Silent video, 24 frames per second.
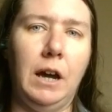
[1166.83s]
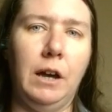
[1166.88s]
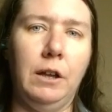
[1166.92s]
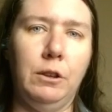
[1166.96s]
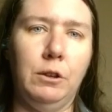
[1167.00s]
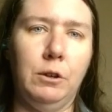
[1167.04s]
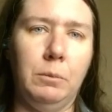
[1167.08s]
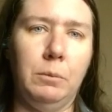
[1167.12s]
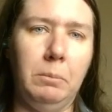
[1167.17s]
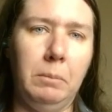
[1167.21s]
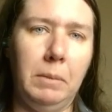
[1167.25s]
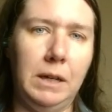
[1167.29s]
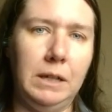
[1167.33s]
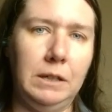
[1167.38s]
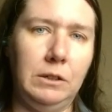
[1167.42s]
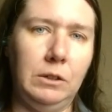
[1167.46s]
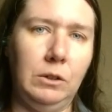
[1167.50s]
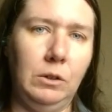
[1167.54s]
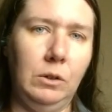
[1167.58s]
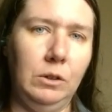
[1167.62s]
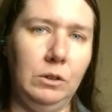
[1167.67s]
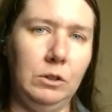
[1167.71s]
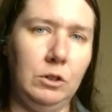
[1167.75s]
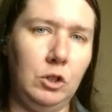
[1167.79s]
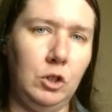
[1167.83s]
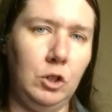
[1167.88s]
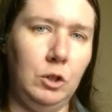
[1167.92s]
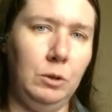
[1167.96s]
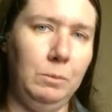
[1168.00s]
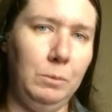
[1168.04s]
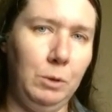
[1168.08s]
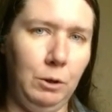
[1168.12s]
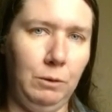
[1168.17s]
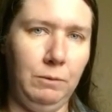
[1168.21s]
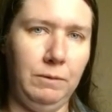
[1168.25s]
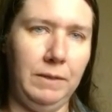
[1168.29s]
other muscles to
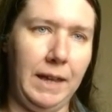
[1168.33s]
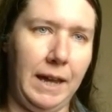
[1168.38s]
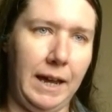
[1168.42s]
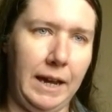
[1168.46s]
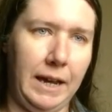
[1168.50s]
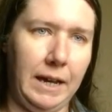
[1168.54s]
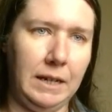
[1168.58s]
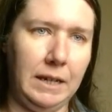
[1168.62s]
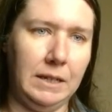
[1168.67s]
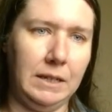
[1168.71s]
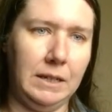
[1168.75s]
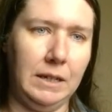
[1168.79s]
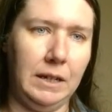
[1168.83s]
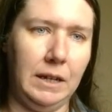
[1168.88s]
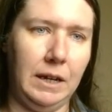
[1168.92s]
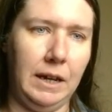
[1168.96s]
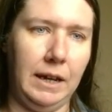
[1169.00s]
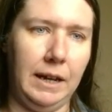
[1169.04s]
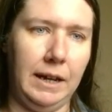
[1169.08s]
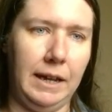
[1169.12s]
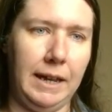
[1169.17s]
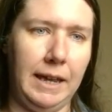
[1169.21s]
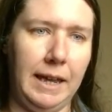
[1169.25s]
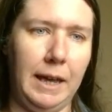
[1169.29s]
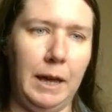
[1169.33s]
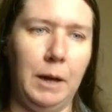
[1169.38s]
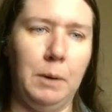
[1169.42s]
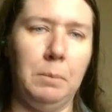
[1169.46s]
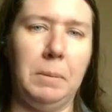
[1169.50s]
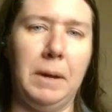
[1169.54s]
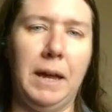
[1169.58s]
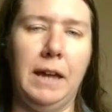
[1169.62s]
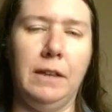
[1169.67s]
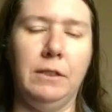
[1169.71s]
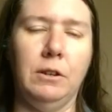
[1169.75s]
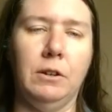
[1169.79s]
move that hip,
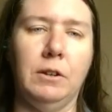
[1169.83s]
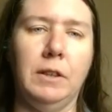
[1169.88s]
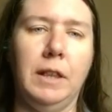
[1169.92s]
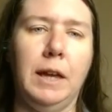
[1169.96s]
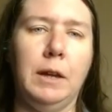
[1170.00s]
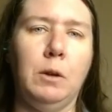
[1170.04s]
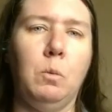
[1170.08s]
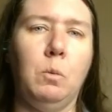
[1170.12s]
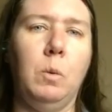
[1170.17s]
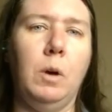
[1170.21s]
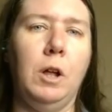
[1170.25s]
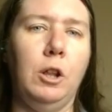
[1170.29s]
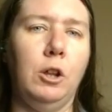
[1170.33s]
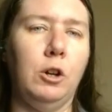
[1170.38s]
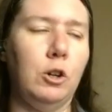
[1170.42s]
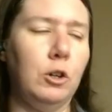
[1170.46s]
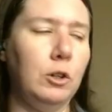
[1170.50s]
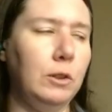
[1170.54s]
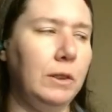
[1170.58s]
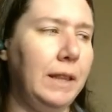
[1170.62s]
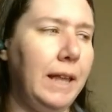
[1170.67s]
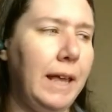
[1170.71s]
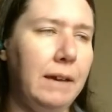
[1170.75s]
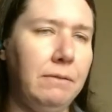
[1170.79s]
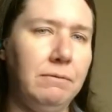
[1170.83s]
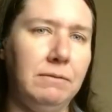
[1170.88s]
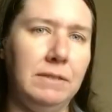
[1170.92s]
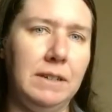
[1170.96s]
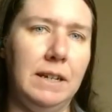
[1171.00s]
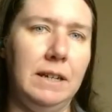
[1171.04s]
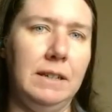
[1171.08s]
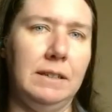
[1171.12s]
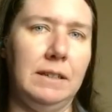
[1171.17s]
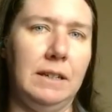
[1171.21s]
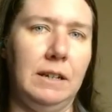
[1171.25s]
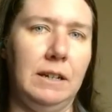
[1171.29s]
and they're like, "Well, her left
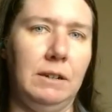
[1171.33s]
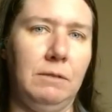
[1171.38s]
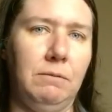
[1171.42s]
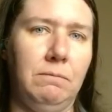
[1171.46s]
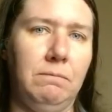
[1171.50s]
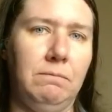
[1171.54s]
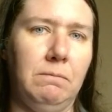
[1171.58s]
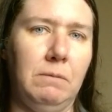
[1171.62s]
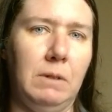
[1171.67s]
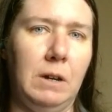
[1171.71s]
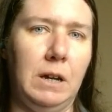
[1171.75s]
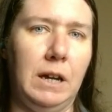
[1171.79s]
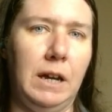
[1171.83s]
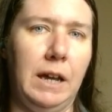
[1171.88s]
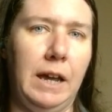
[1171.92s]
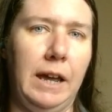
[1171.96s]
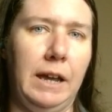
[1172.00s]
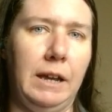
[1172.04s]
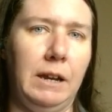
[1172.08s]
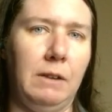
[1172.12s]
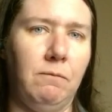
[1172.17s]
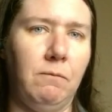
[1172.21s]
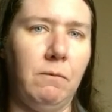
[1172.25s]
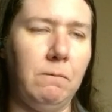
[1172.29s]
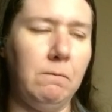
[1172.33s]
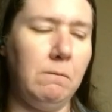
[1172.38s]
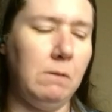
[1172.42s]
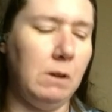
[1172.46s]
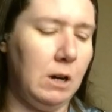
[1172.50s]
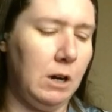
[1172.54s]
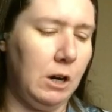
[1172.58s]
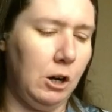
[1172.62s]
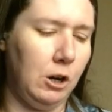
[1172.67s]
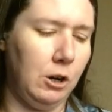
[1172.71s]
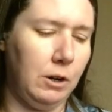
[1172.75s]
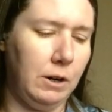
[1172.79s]
isn't
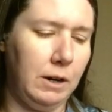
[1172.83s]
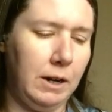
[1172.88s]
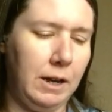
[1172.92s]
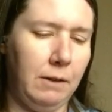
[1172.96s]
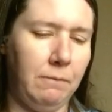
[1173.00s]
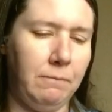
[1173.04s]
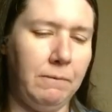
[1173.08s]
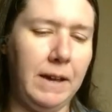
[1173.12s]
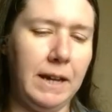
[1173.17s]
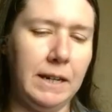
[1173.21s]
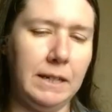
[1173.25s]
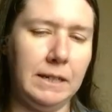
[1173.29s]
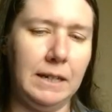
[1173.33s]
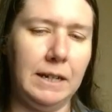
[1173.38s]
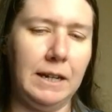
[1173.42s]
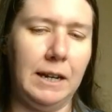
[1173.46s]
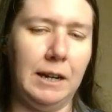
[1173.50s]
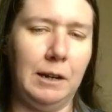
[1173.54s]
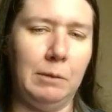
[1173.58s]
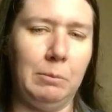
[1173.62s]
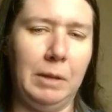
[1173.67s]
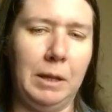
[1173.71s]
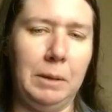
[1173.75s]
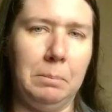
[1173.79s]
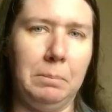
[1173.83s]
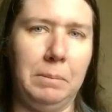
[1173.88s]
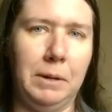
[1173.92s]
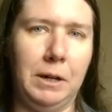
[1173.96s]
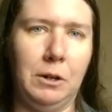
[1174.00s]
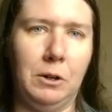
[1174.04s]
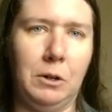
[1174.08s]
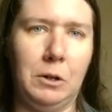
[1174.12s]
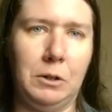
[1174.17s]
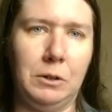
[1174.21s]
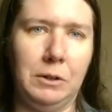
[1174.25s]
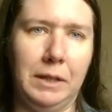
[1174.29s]
affected," and I'm like,
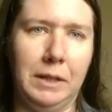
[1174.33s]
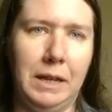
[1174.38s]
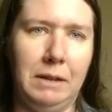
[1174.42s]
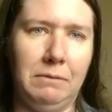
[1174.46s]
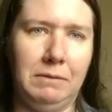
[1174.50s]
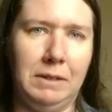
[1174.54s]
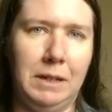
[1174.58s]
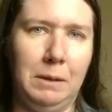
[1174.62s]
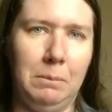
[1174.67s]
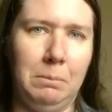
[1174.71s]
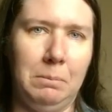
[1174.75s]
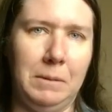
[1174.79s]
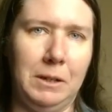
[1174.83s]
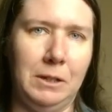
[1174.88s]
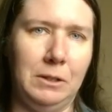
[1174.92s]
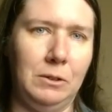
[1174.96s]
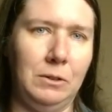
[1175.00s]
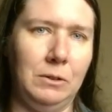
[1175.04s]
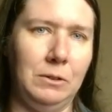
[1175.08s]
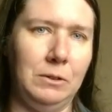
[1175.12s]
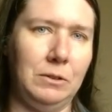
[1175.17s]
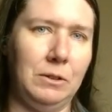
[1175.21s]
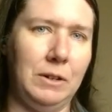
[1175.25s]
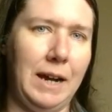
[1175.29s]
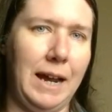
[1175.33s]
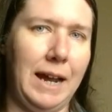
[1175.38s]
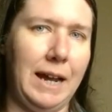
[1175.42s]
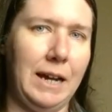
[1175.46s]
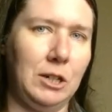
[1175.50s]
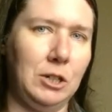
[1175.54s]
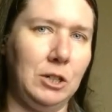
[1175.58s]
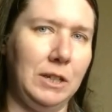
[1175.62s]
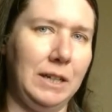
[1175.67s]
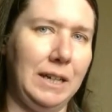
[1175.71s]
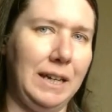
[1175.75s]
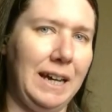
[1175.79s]
"But her left hip muscles are
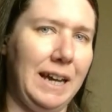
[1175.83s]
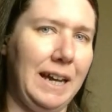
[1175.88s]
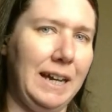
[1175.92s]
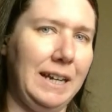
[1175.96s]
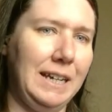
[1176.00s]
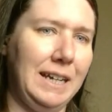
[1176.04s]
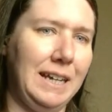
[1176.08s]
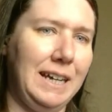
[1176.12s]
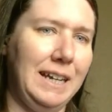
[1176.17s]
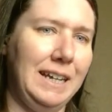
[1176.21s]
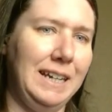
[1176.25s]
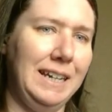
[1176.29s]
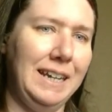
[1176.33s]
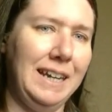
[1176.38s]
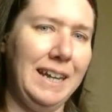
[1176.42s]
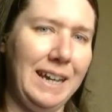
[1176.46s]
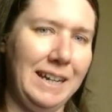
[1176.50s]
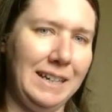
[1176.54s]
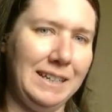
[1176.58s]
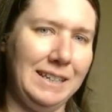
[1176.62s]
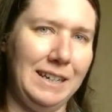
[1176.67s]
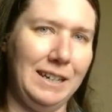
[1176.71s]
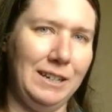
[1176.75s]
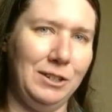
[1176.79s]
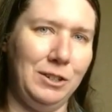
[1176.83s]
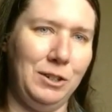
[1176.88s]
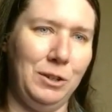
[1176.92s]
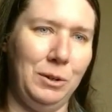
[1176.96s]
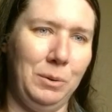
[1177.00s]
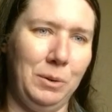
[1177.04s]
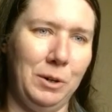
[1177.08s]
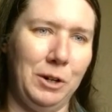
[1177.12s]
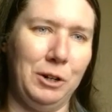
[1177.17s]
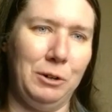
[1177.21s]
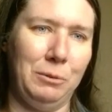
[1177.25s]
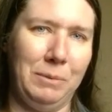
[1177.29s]
actually kind of connected
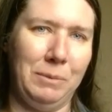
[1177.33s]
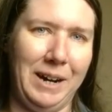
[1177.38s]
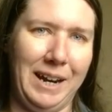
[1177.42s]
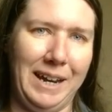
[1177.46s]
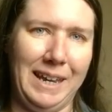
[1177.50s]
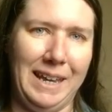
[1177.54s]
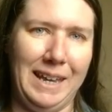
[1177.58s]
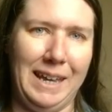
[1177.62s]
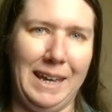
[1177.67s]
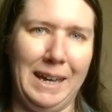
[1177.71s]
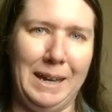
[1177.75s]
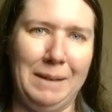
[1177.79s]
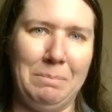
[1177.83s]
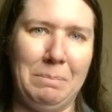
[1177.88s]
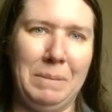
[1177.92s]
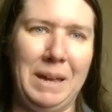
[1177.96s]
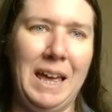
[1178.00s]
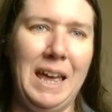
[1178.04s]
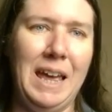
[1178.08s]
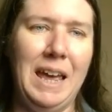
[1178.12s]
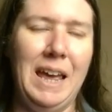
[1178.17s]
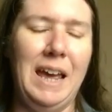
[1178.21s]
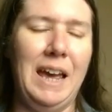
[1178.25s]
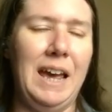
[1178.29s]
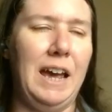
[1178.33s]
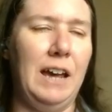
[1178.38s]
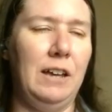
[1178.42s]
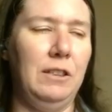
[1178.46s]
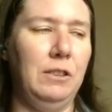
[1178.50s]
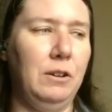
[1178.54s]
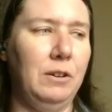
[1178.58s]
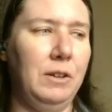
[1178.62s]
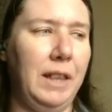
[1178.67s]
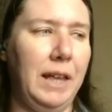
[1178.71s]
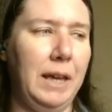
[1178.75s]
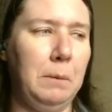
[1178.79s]
to her right hip,"
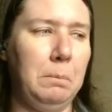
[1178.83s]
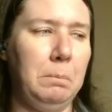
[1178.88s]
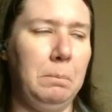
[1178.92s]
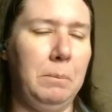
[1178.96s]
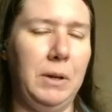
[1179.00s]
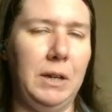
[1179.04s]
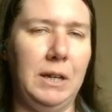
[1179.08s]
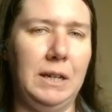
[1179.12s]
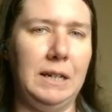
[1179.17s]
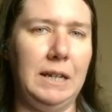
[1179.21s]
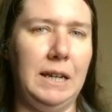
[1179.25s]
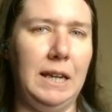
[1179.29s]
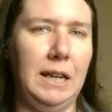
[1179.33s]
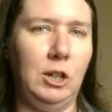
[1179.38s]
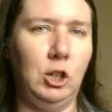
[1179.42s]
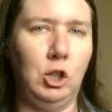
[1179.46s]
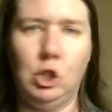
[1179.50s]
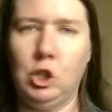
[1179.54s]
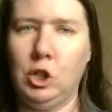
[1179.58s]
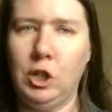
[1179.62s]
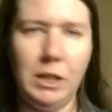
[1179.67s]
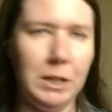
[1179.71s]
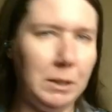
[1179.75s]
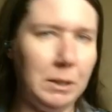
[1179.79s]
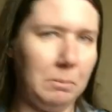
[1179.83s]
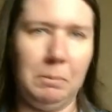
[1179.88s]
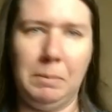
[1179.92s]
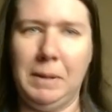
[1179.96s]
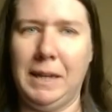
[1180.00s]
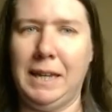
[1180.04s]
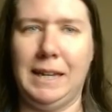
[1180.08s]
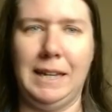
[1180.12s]
and they're like, "But it shouldn't be